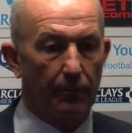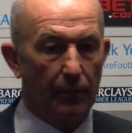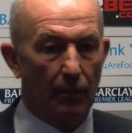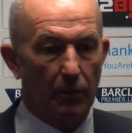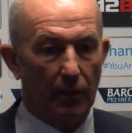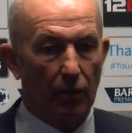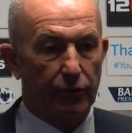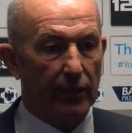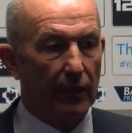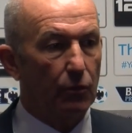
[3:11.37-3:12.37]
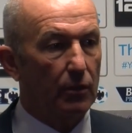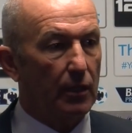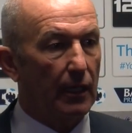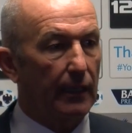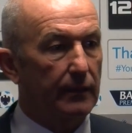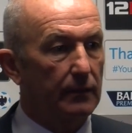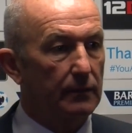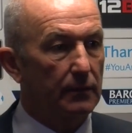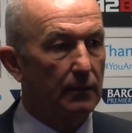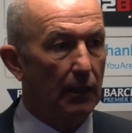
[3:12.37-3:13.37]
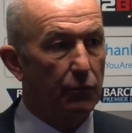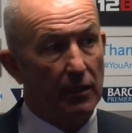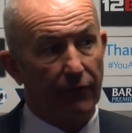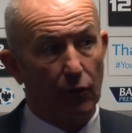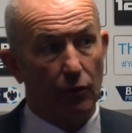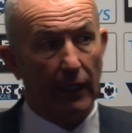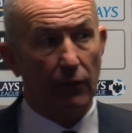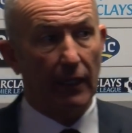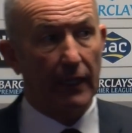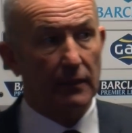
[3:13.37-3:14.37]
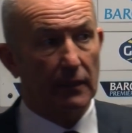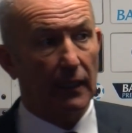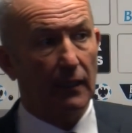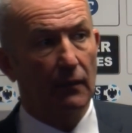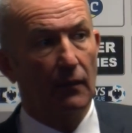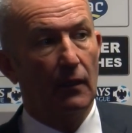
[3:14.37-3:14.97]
you know, my God, do they work hard. And it was difficult out there today.